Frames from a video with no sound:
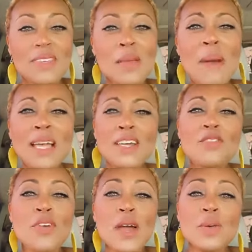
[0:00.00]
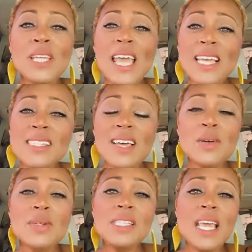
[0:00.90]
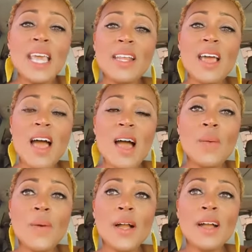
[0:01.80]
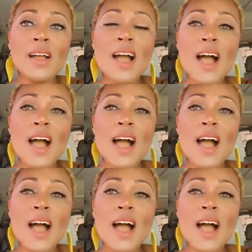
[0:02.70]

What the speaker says: my good friend Julieta, who is in our